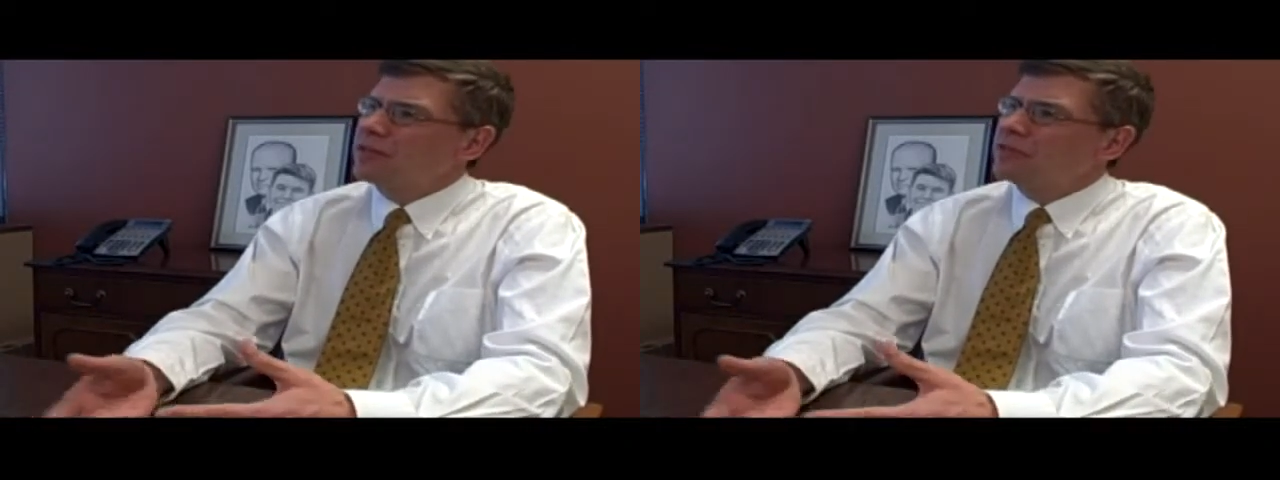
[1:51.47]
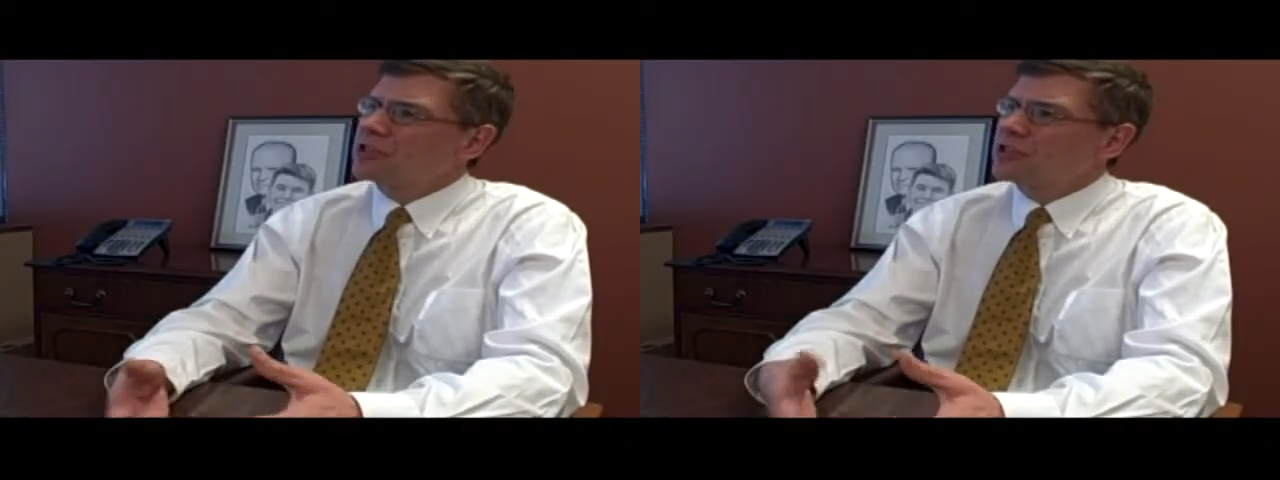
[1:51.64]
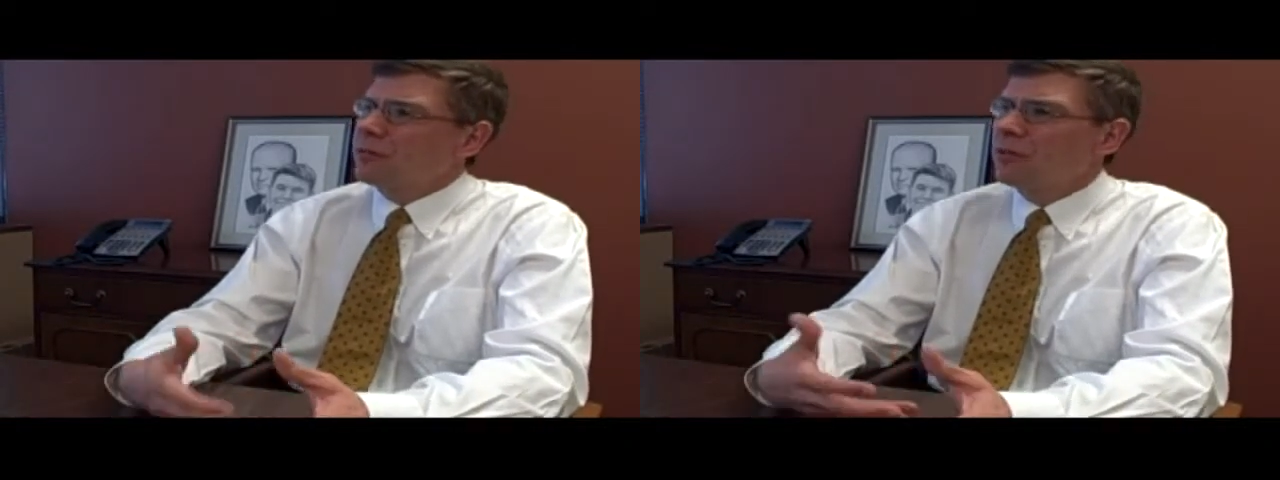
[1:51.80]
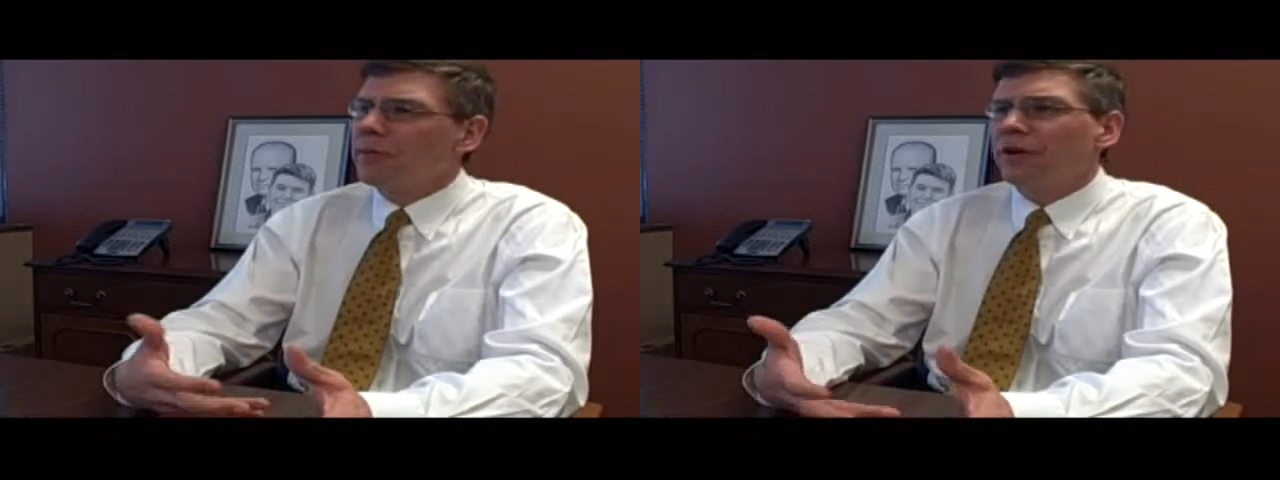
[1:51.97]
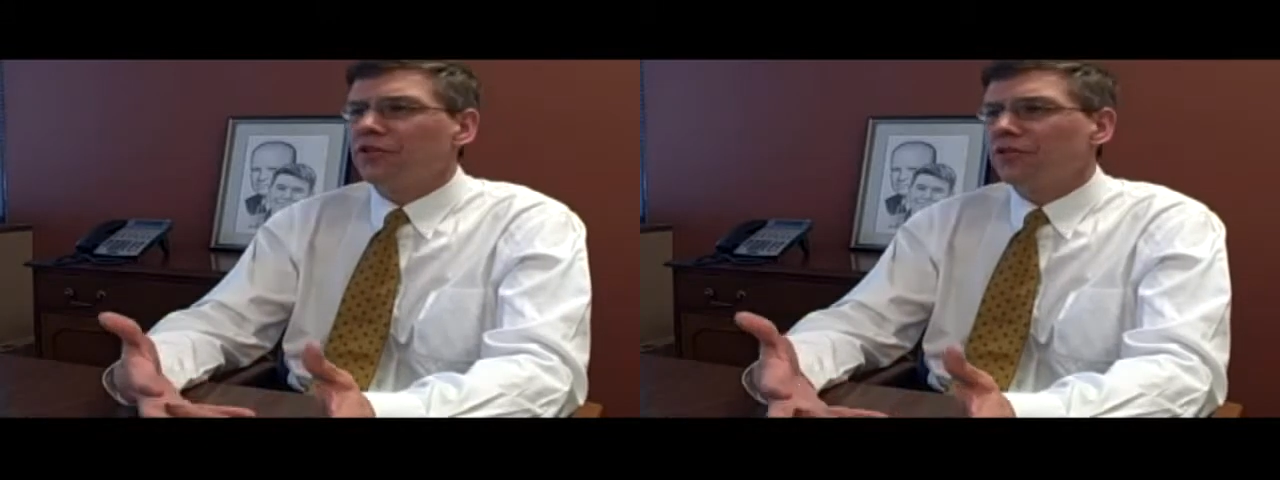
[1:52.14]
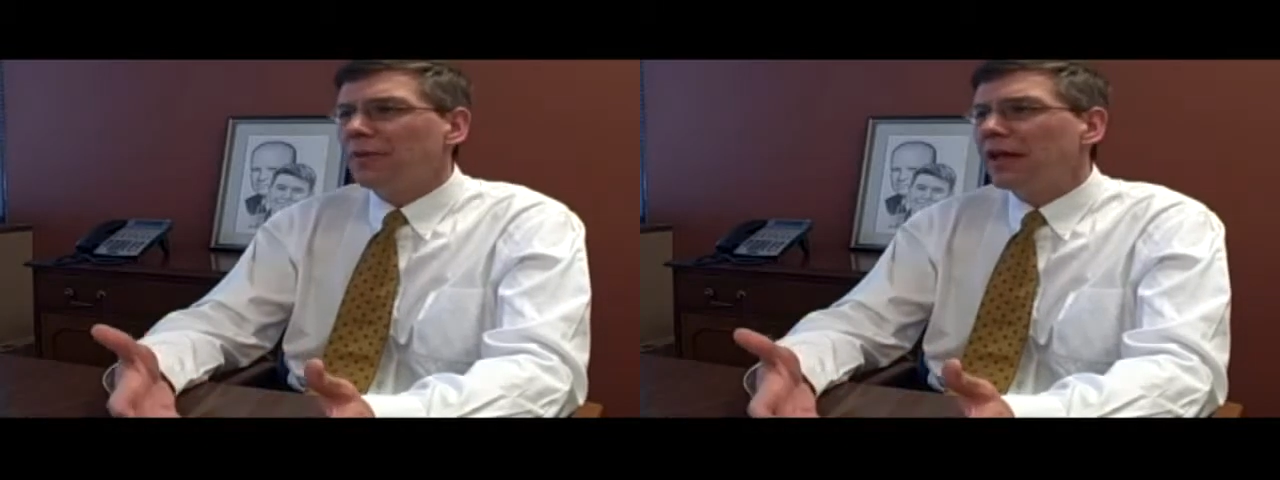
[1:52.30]
of a supplemental
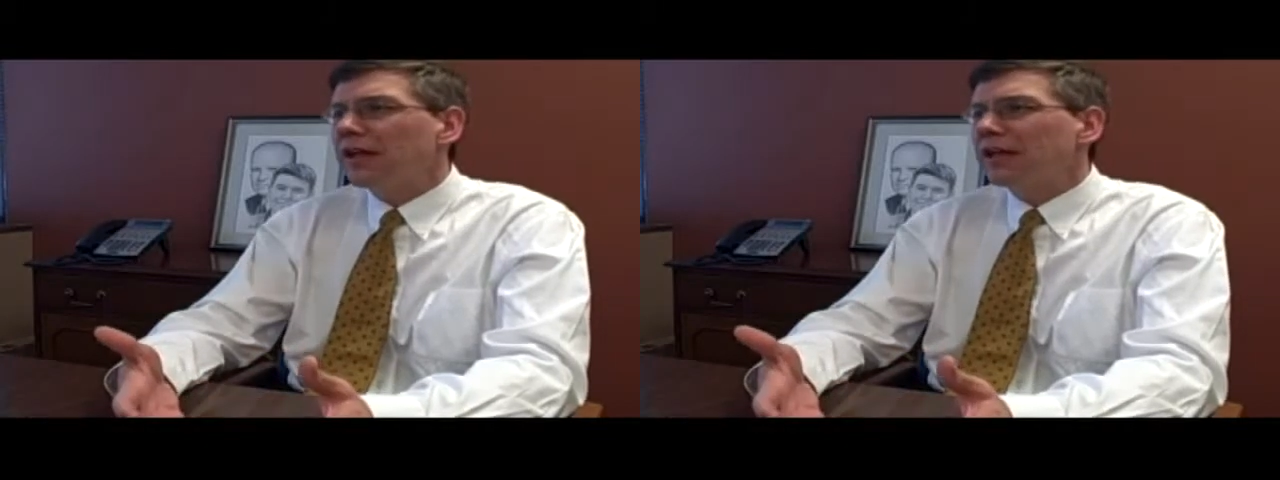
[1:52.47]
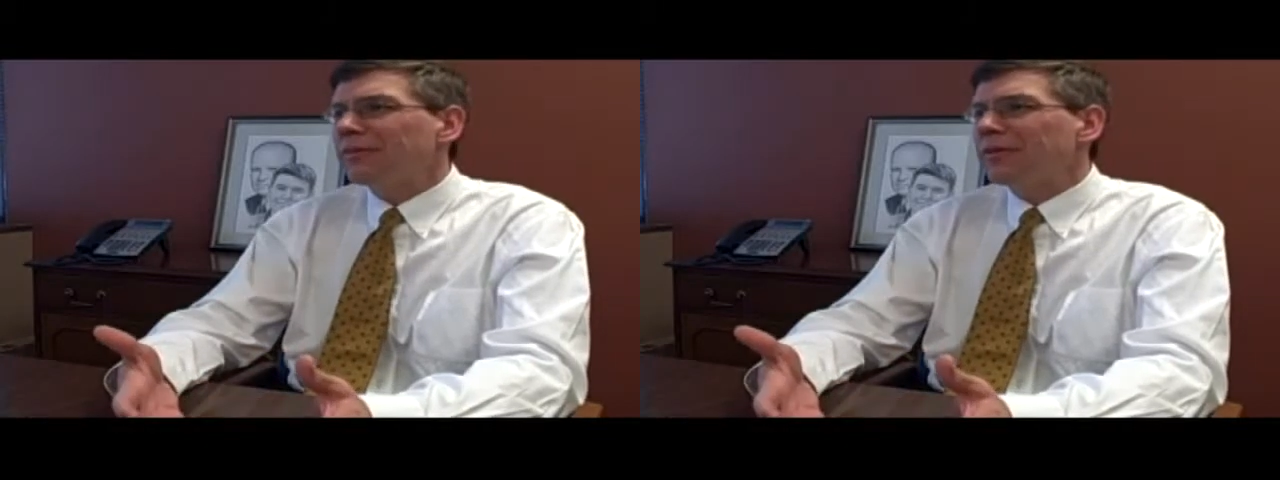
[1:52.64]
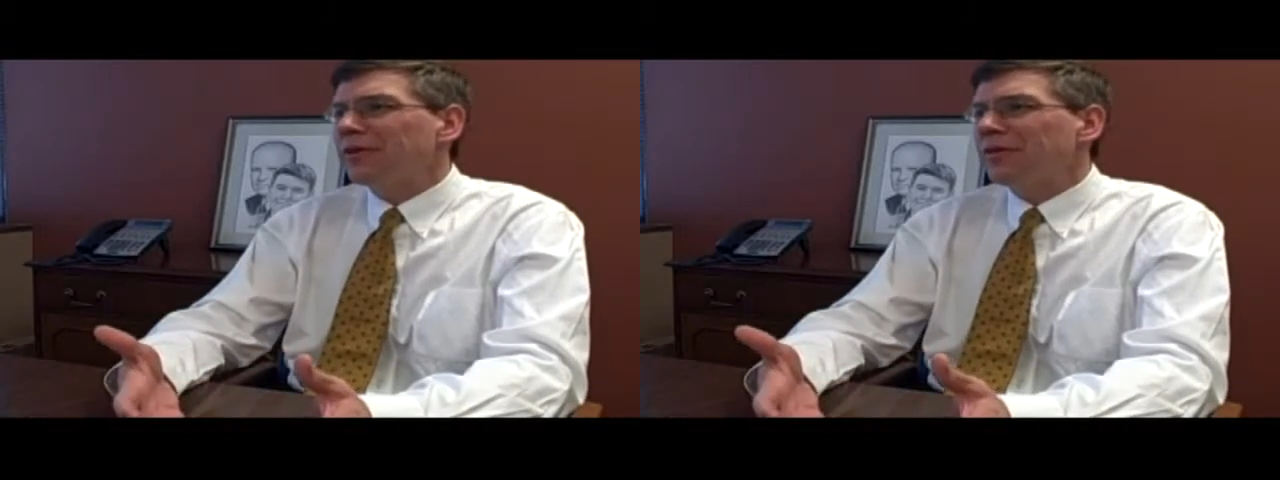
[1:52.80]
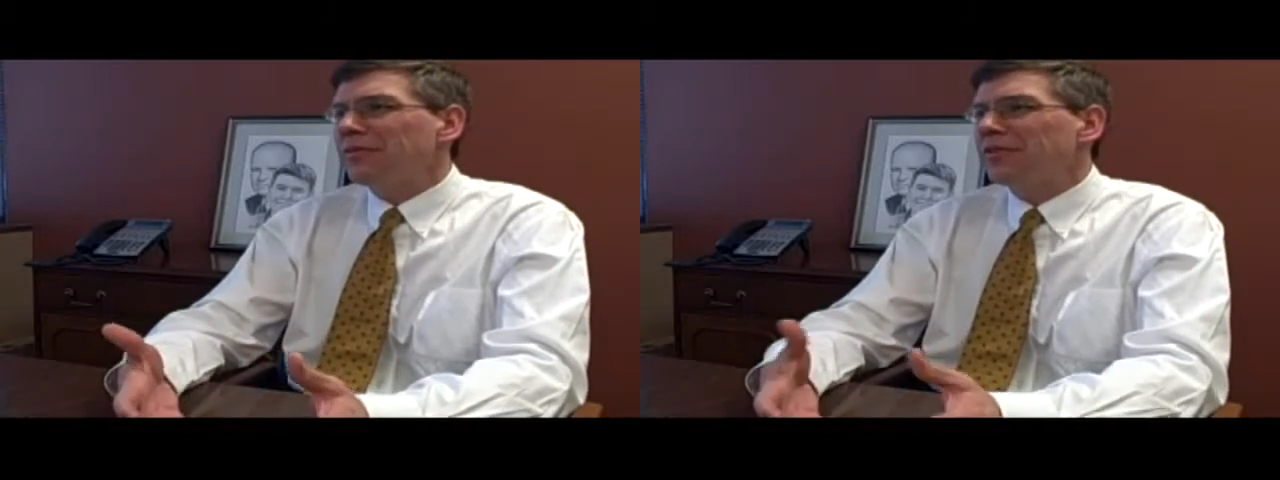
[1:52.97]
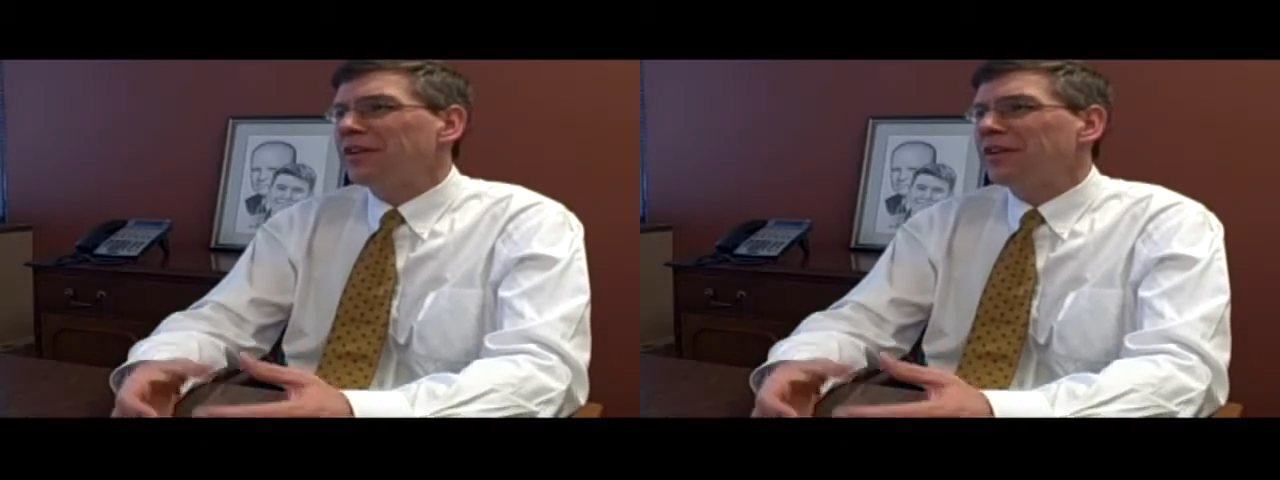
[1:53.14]
spending bill.